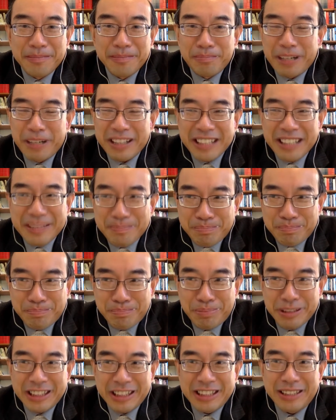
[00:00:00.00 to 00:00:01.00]
but they
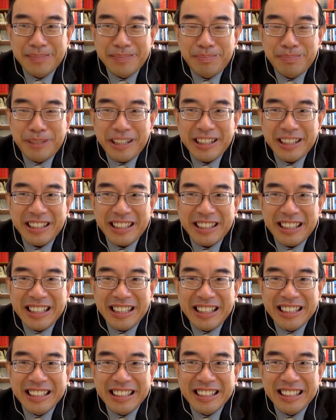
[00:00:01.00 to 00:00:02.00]
participate
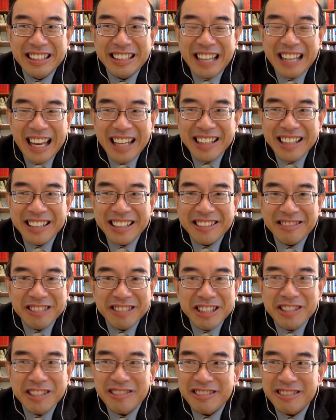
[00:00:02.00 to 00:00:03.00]
in Catholic
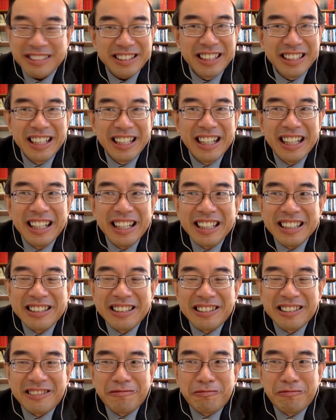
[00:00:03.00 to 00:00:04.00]
rituals.
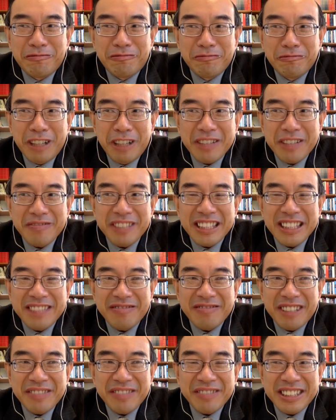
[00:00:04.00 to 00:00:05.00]
So what
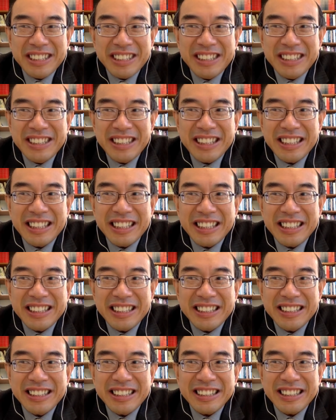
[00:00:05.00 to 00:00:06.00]
we see
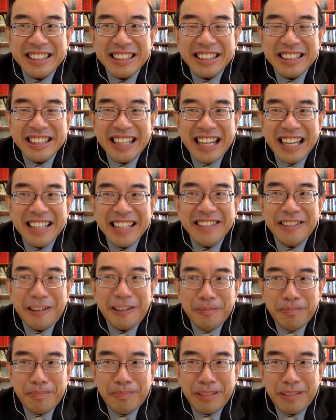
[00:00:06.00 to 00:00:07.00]
is a kind of
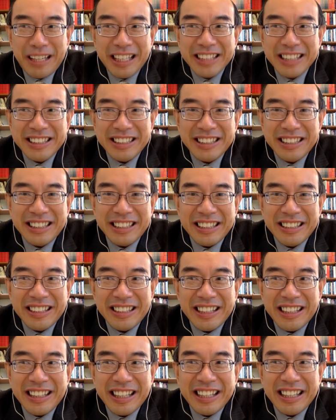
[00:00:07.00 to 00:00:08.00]
complexity,
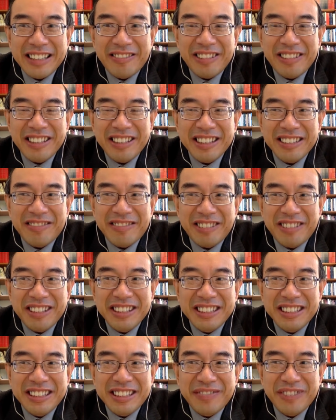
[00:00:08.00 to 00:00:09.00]
and one of
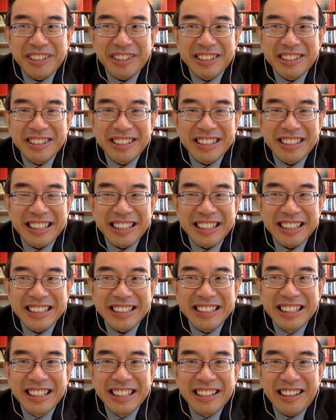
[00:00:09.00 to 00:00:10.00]
the
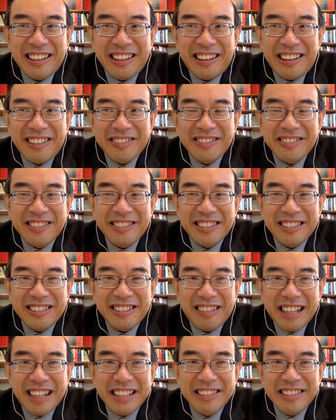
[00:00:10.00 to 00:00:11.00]
difficulties of
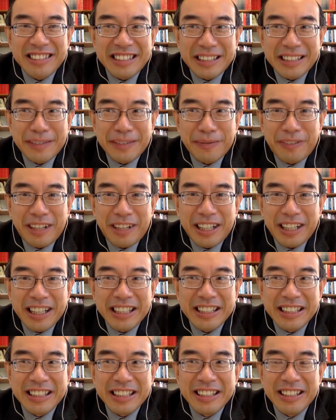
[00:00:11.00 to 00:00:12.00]
trying to
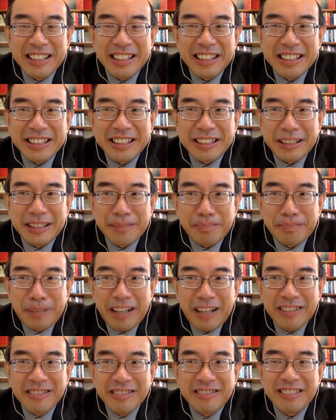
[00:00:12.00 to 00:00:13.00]
define the
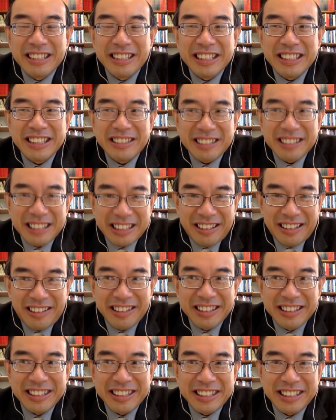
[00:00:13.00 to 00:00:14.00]
boundaries of
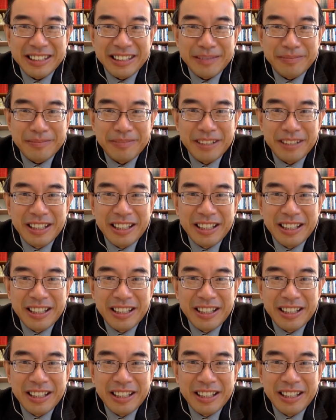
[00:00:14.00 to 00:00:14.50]
Catholicism,